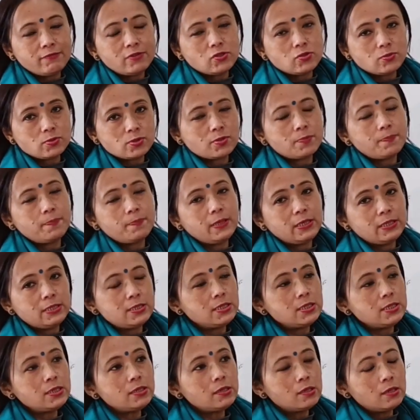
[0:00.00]
It was a
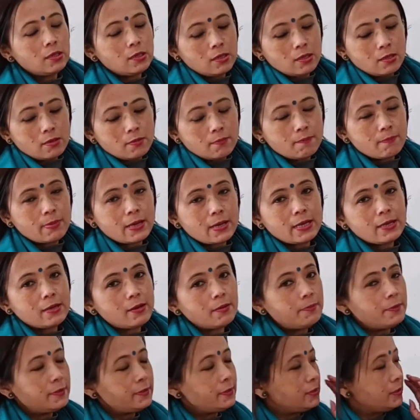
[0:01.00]
painting by
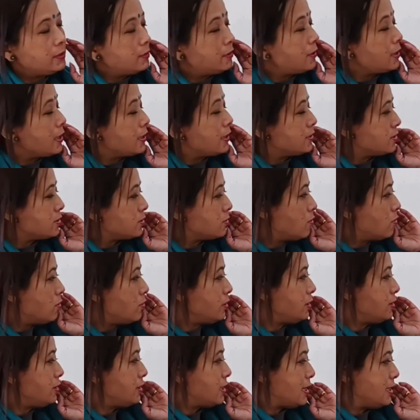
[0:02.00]
Abanindranath Tagore
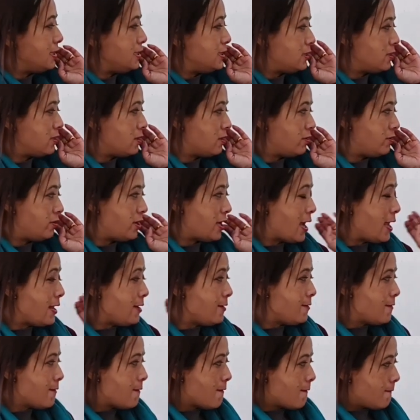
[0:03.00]
in
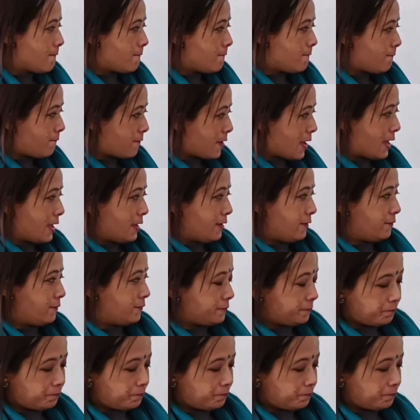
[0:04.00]
1905.